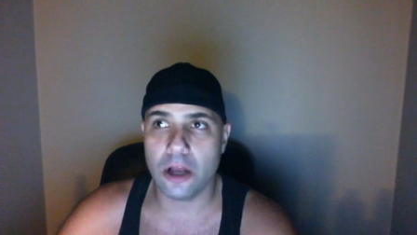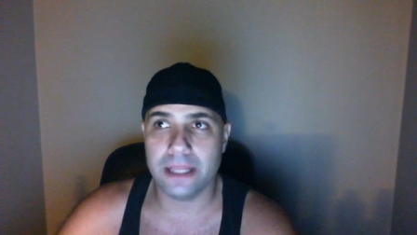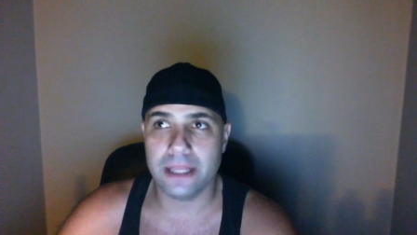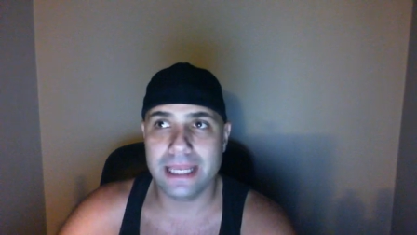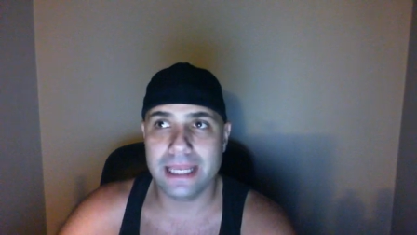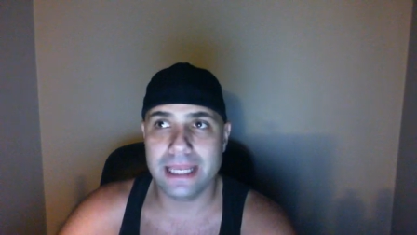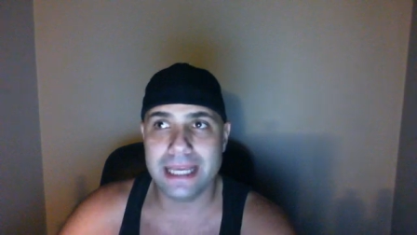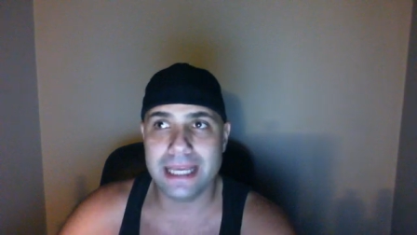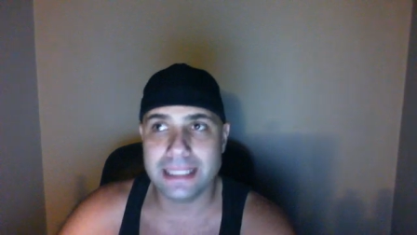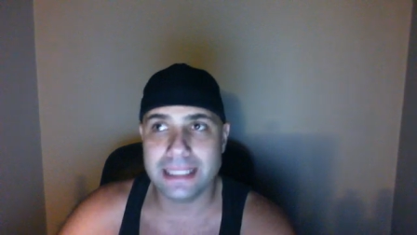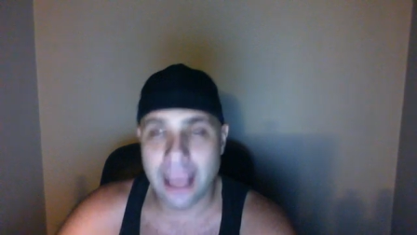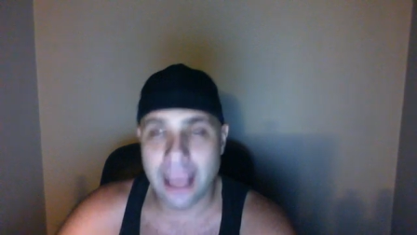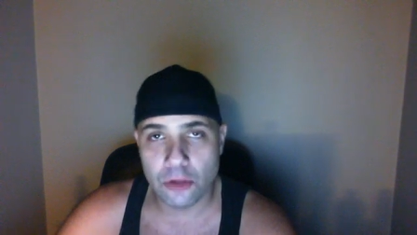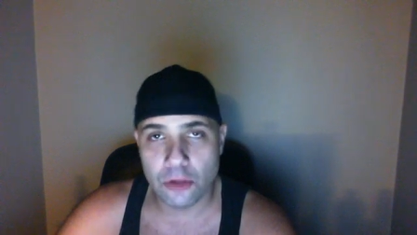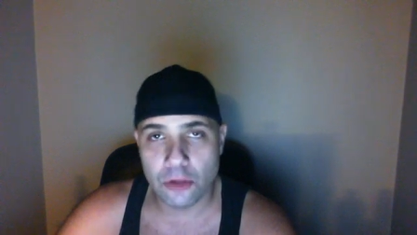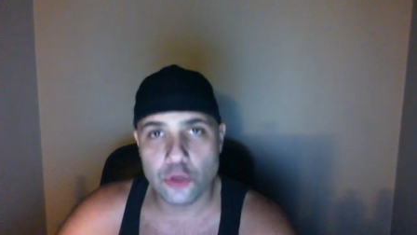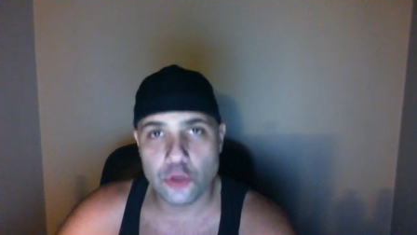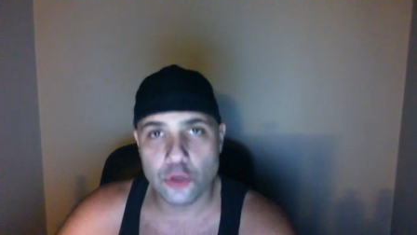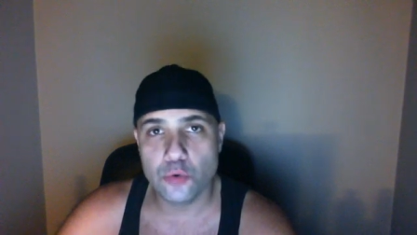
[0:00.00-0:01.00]
he can tell
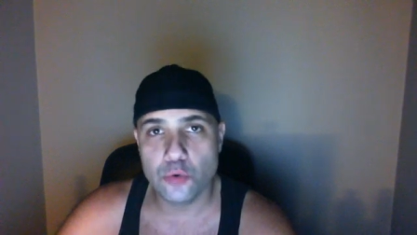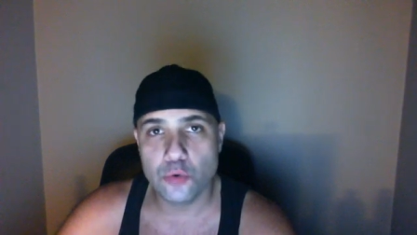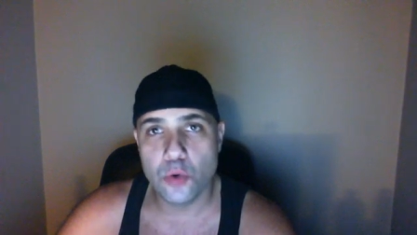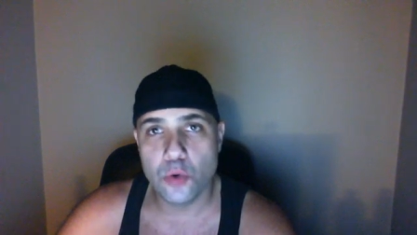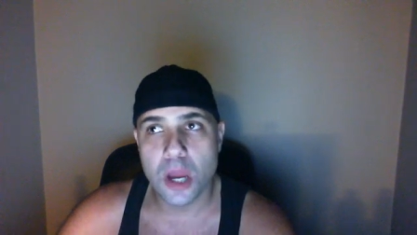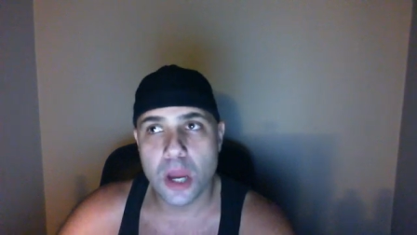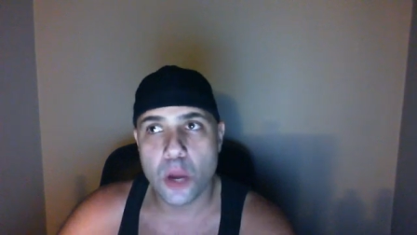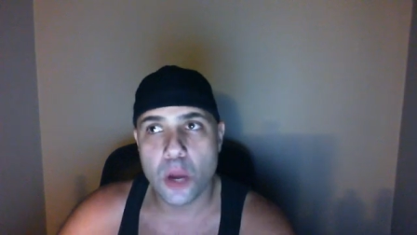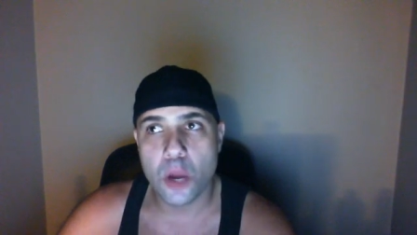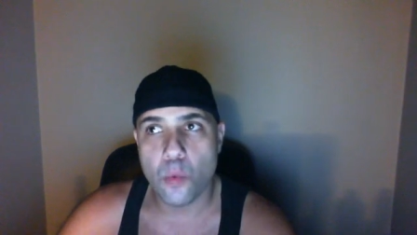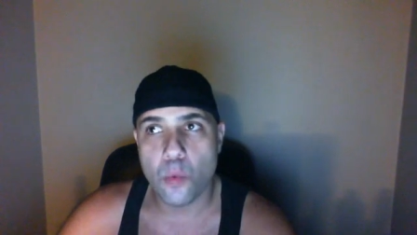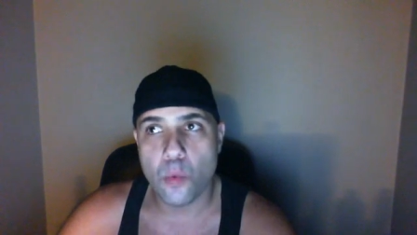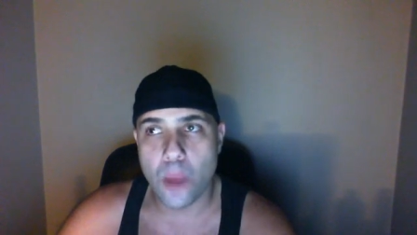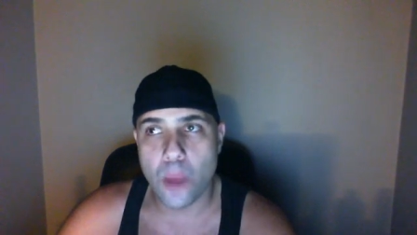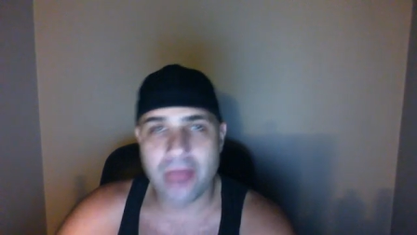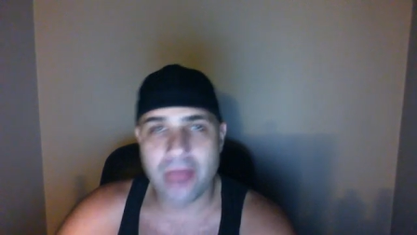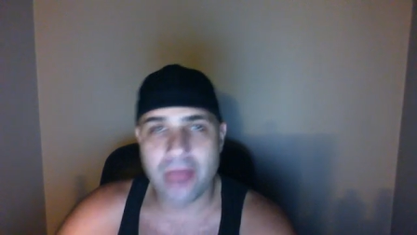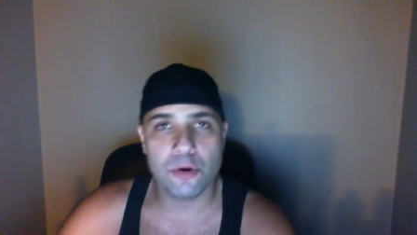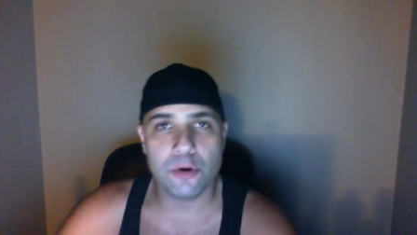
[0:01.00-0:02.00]
you
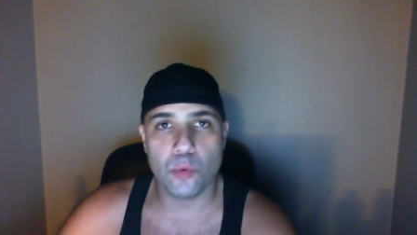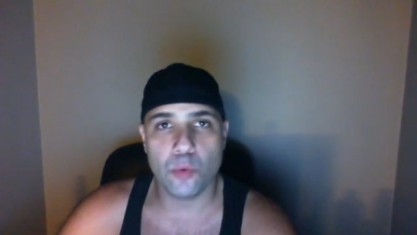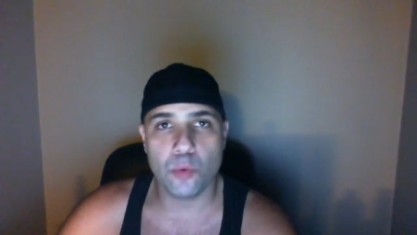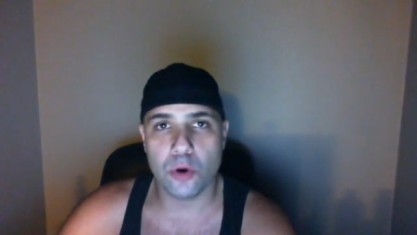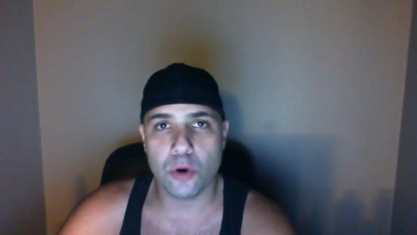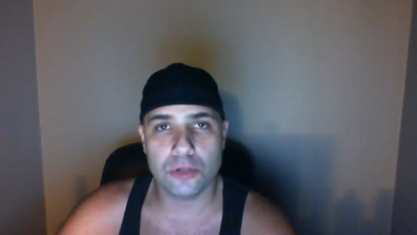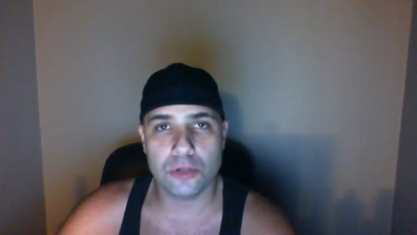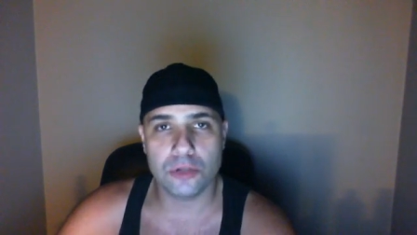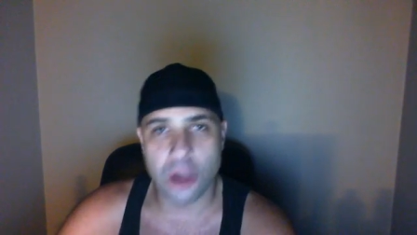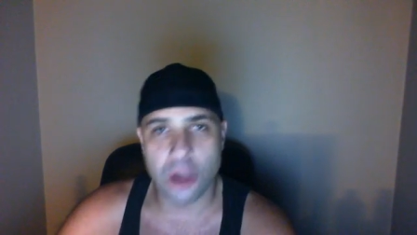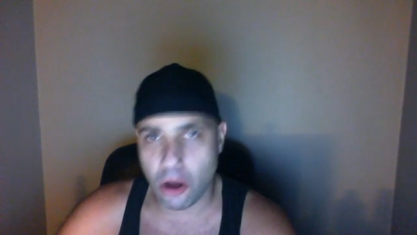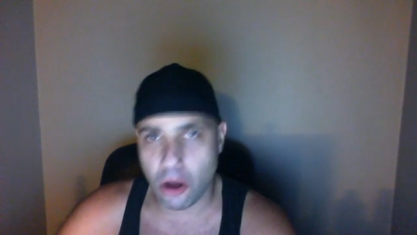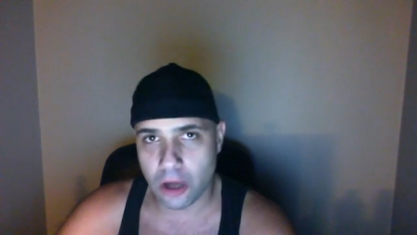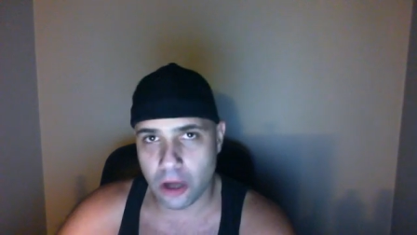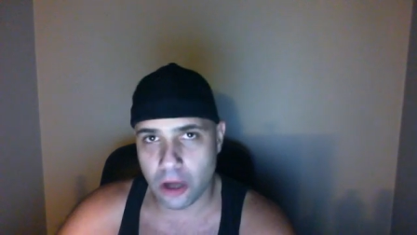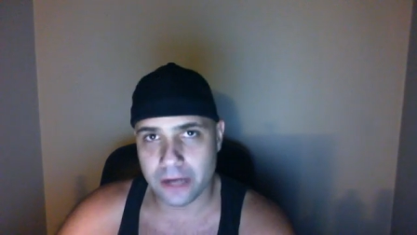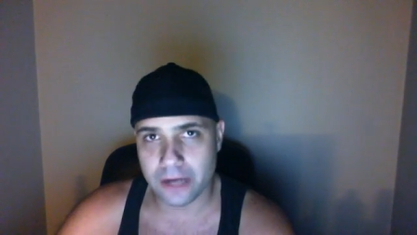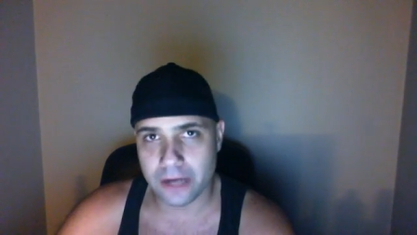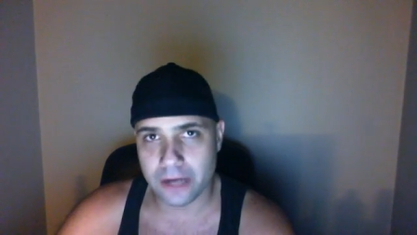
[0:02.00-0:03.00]
where in the world to
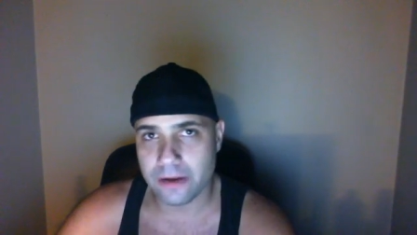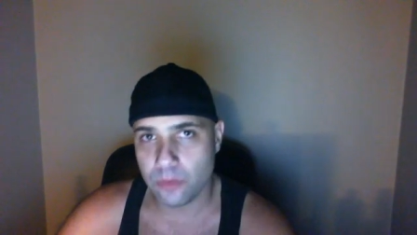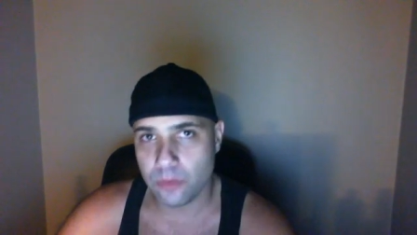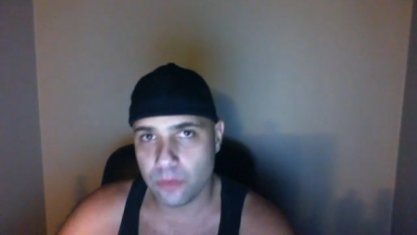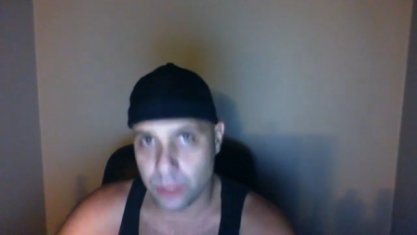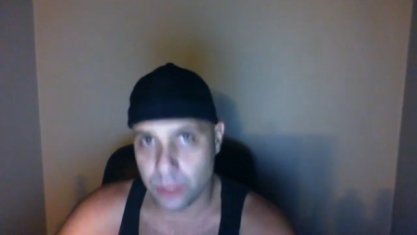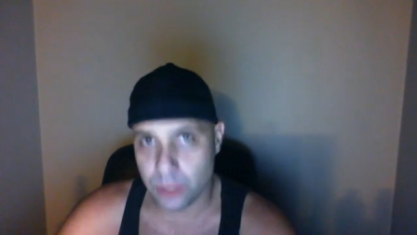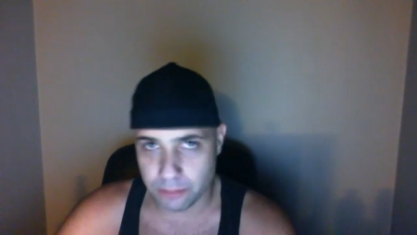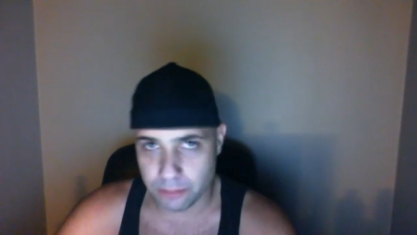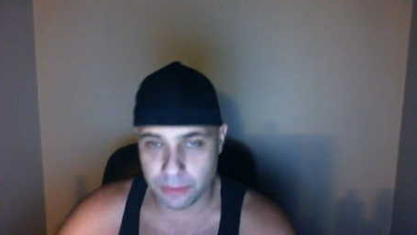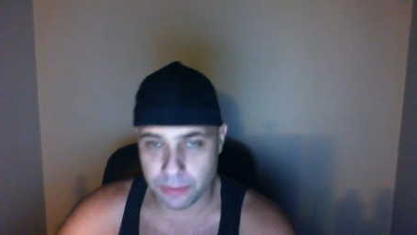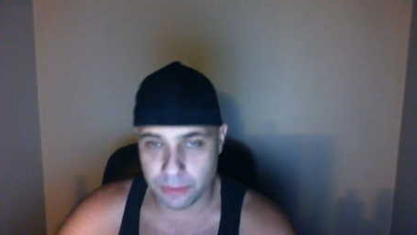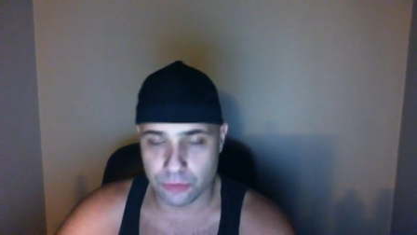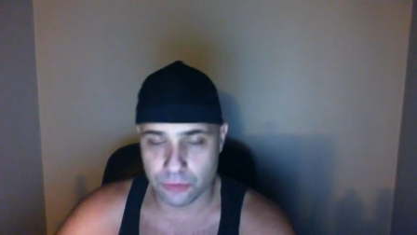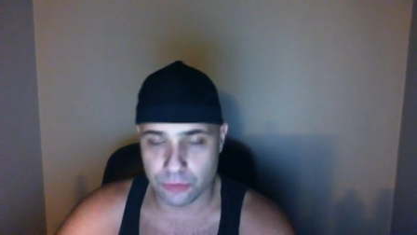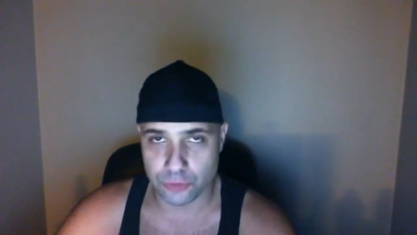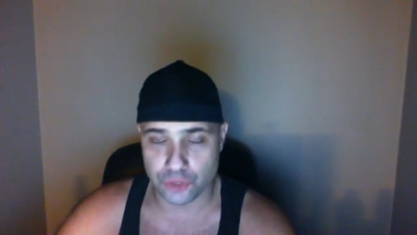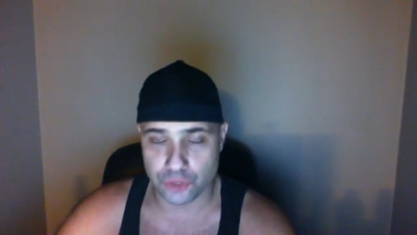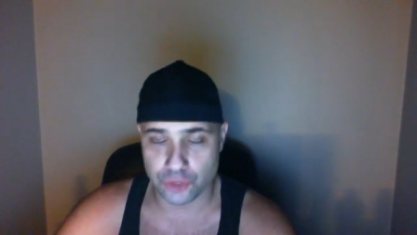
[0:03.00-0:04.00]
hide when
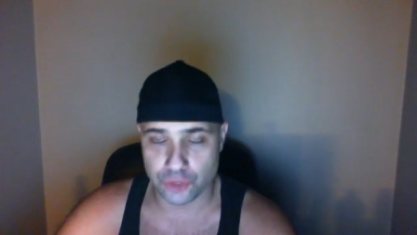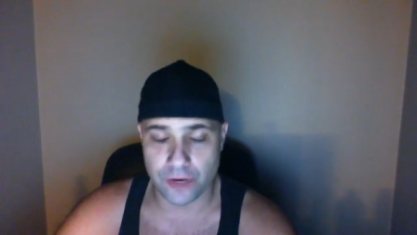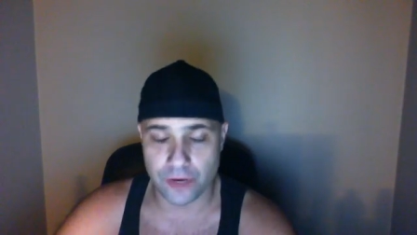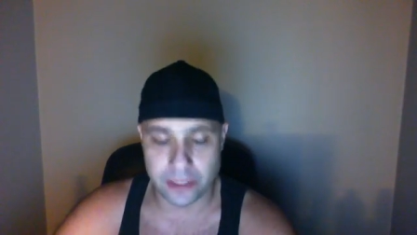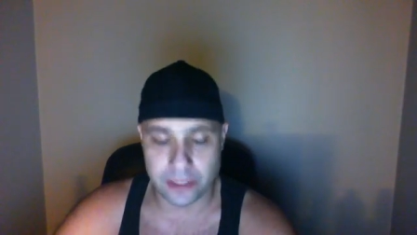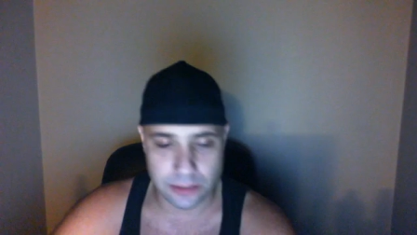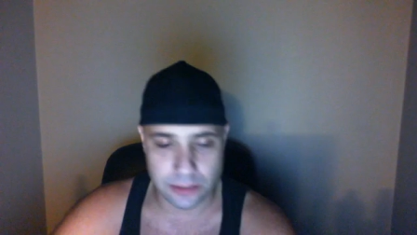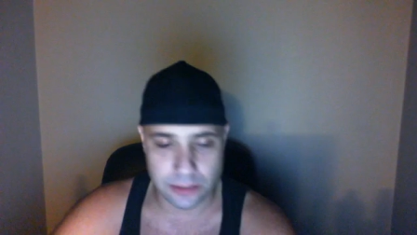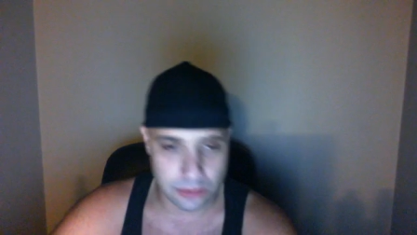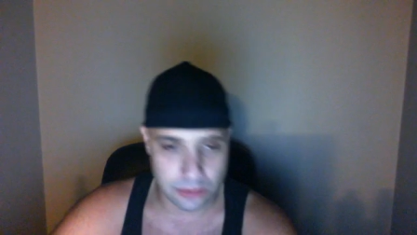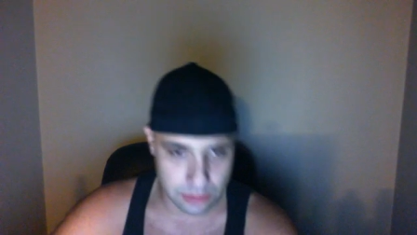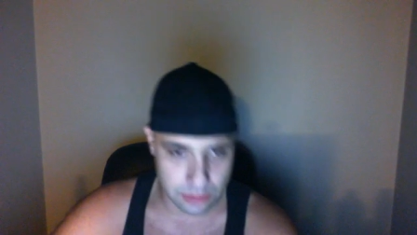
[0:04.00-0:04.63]
Nibiru strikes.